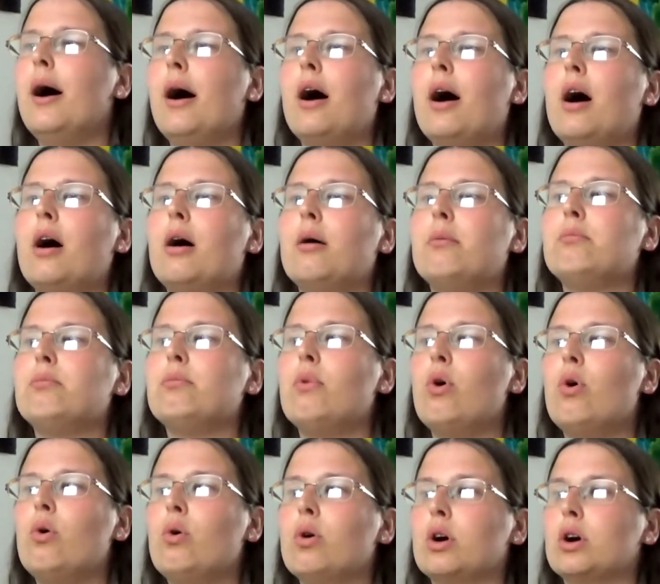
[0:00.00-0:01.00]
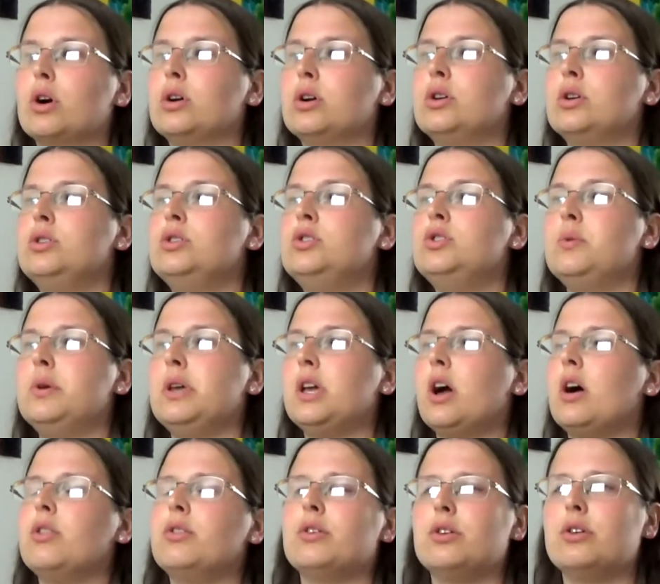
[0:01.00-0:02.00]
um or doing
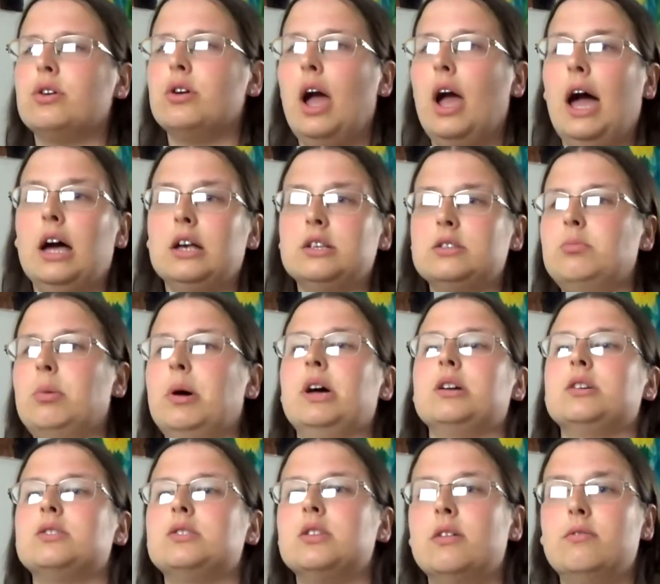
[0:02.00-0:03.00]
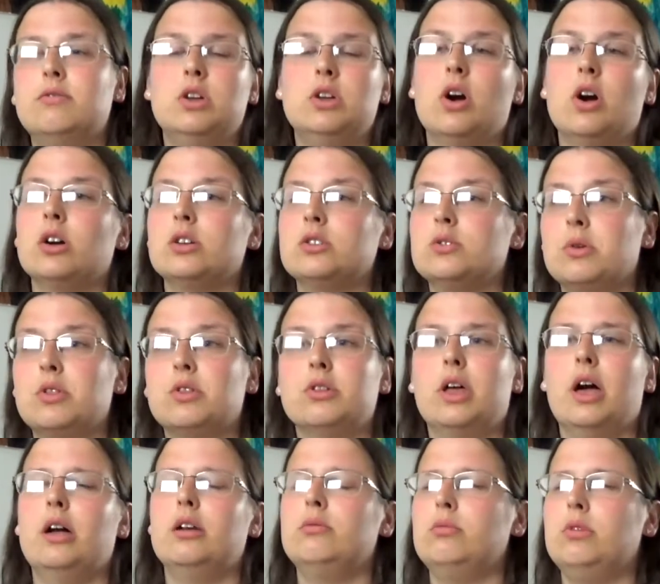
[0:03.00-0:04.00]
other aspects of the arts whether
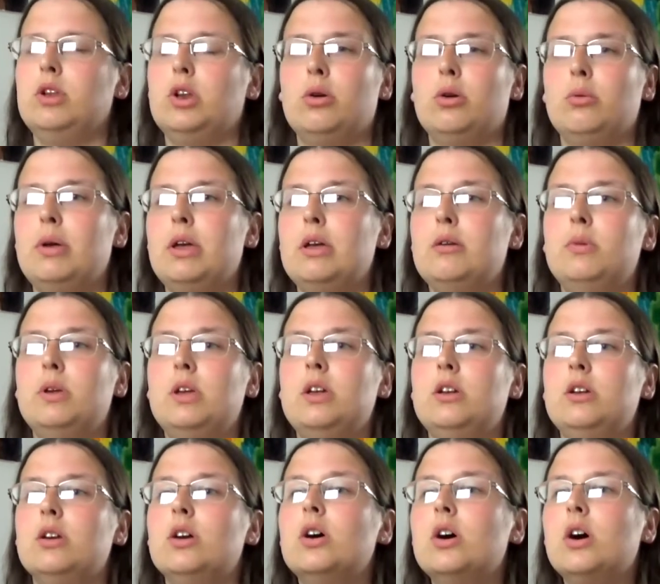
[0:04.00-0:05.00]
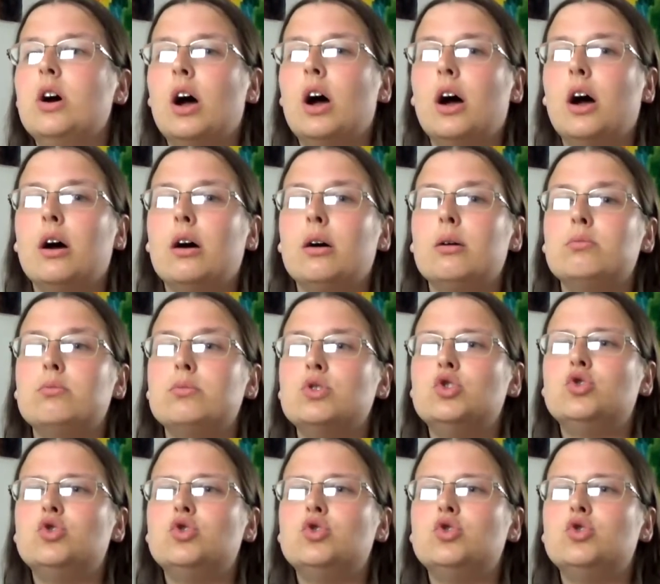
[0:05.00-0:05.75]
that you know may be um,